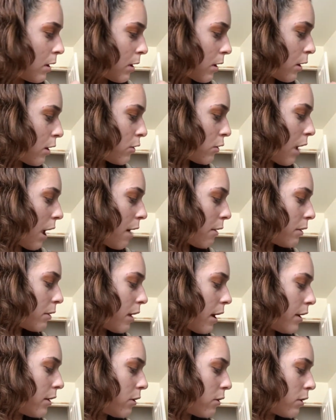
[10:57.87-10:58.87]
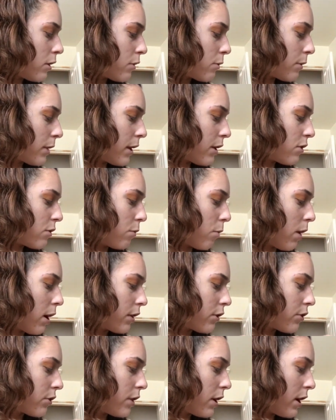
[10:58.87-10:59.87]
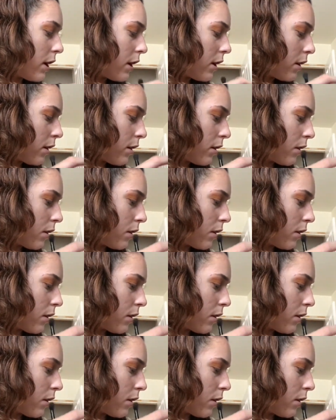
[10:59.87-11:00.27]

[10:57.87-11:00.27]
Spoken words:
Because I noticed when I swatched it,